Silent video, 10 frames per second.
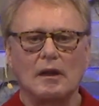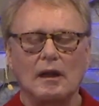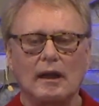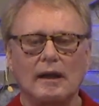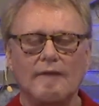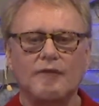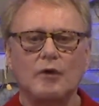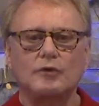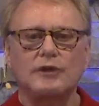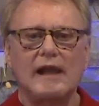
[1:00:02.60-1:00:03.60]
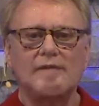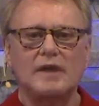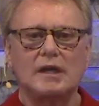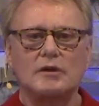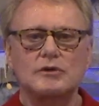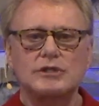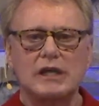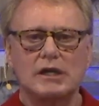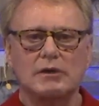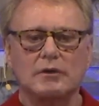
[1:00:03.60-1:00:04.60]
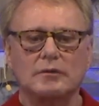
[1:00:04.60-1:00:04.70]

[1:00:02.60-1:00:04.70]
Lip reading: And let those that have ears hear.